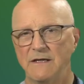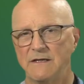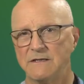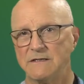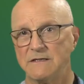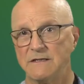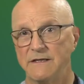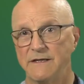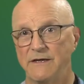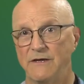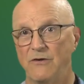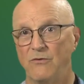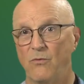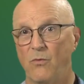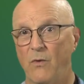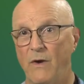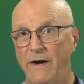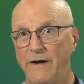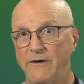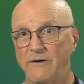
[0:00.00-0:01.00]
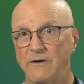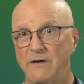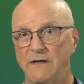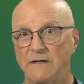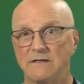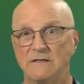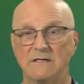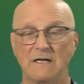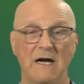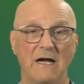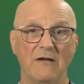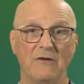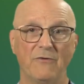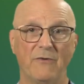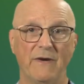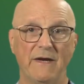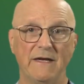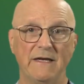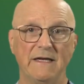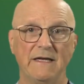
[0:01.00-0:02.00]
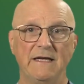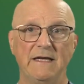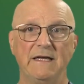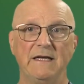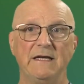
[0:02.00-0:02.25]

insulated wire can tolerate